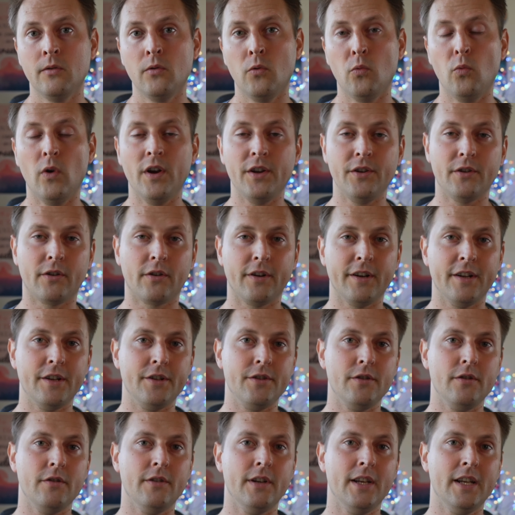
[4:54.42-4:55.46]
what you're going to
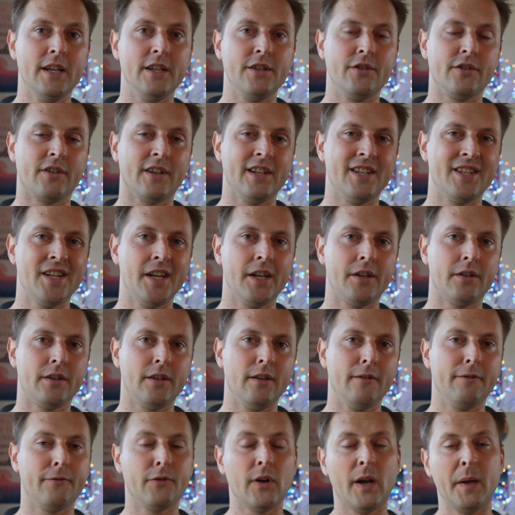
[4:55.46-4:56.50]
do is you're going to take
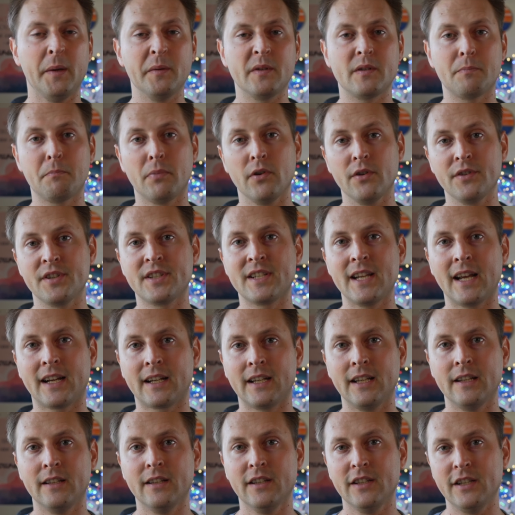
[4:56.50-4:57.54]
the frames per
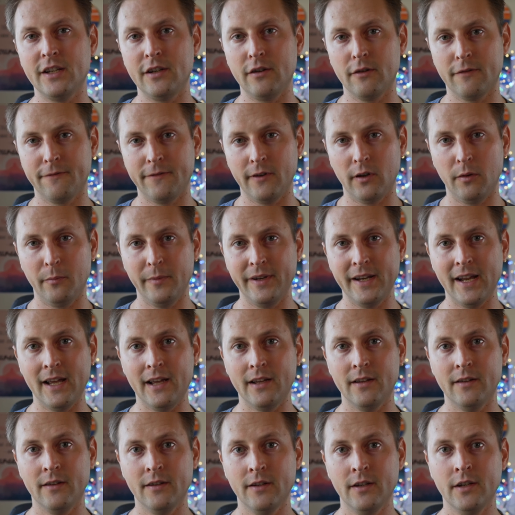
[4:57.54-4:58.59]
second that you're filming
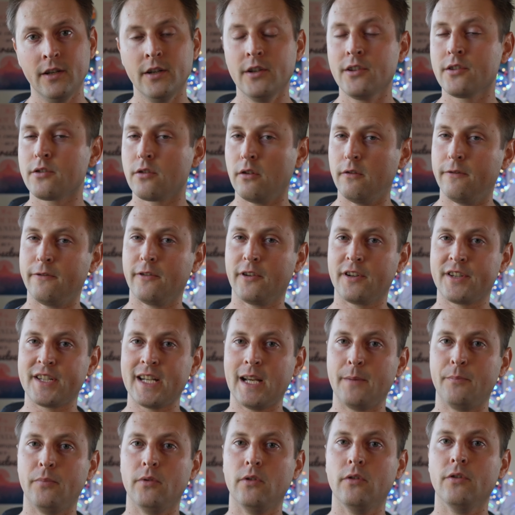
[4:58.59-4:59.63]
at. So for
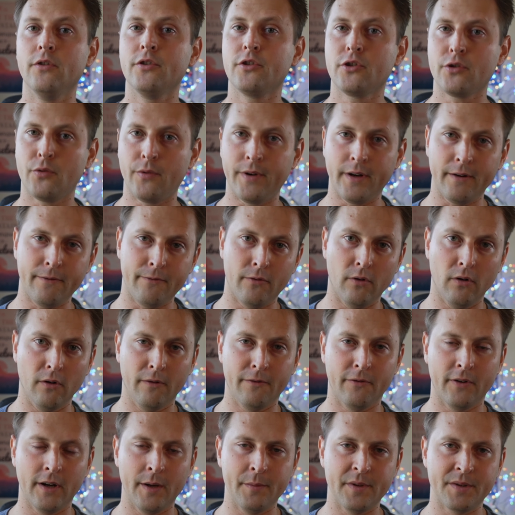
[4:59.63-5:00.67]
example, 24
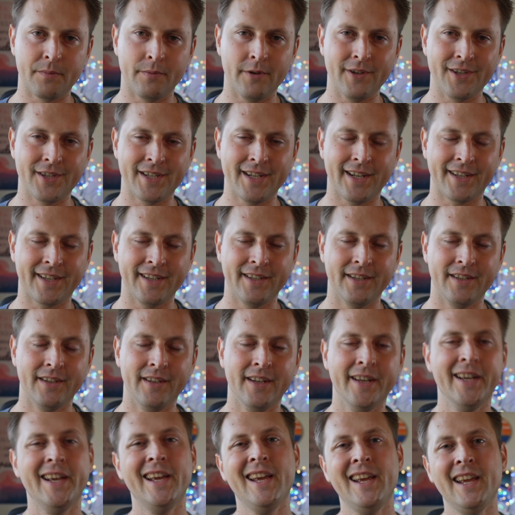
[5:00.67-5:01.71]
frames per second,
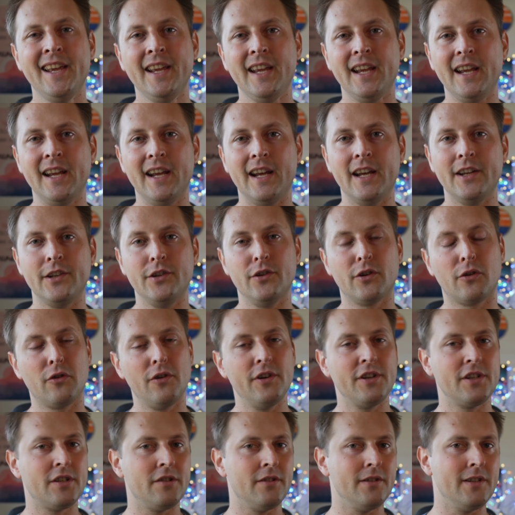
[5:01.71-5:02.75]
and you're
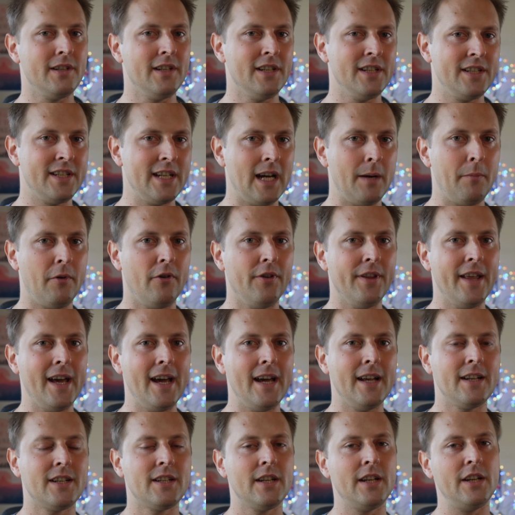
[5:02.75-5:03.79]
going to double
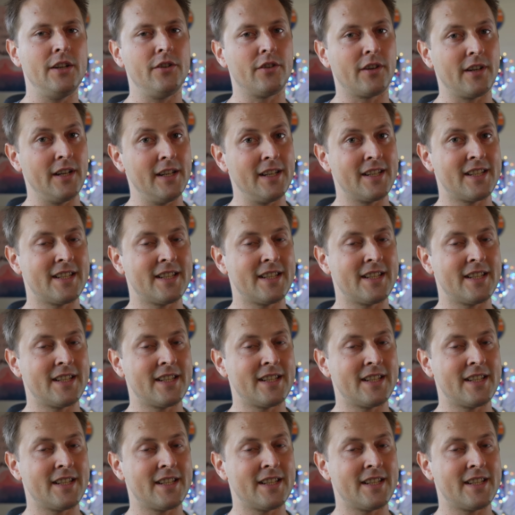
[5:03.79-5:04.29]
that and you're going to